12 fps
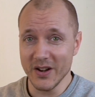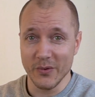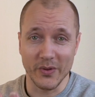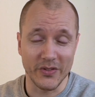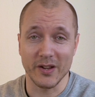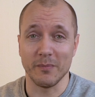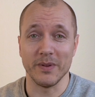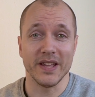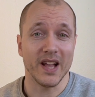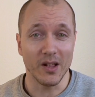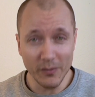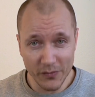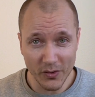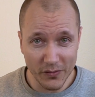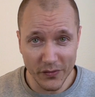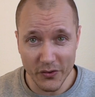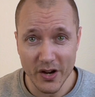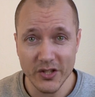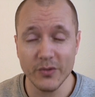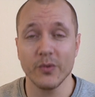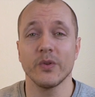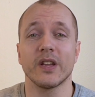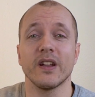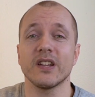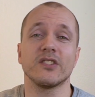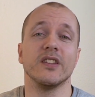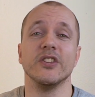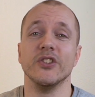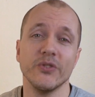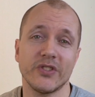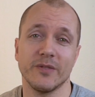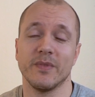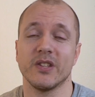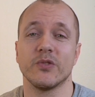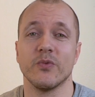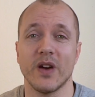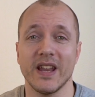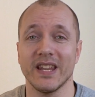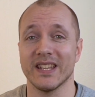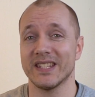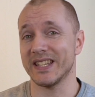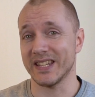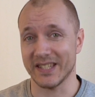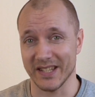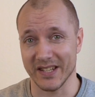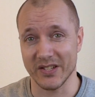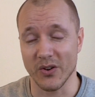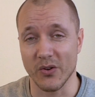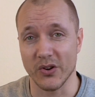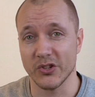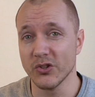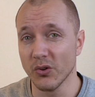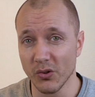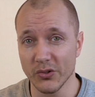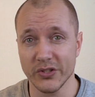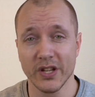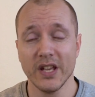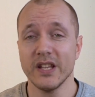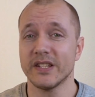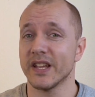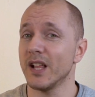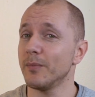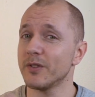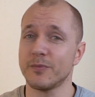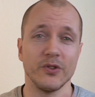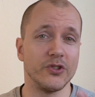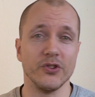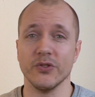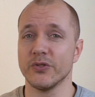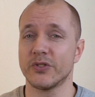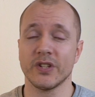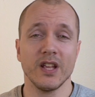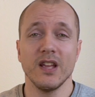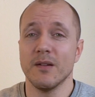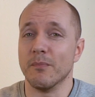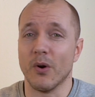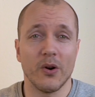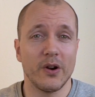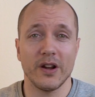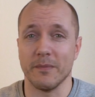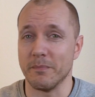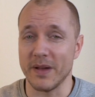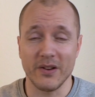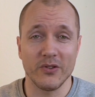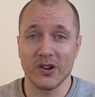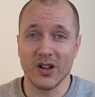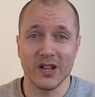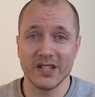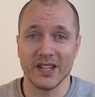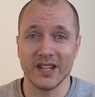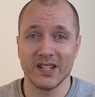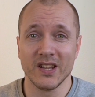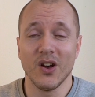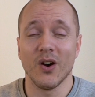where they'll be helpful for us, or we can actually use them as writing assistants or tools to help us produce more and better content,